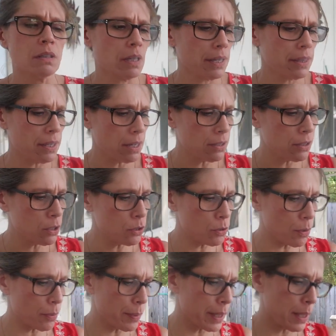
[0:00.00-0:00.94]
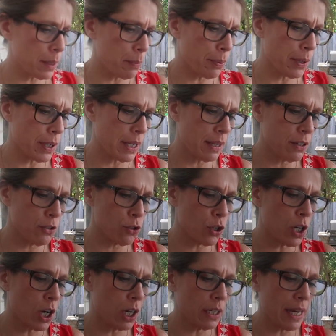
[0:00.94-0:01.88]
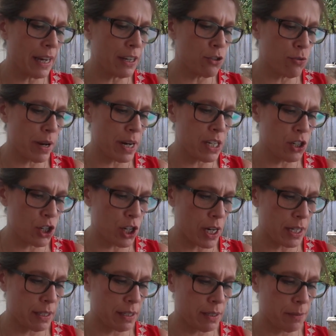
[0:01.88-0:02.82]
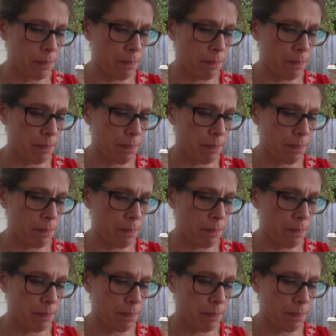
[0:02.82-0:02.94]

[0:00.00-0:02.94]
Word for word: I thought those were really pretty. These are called hydrangeas.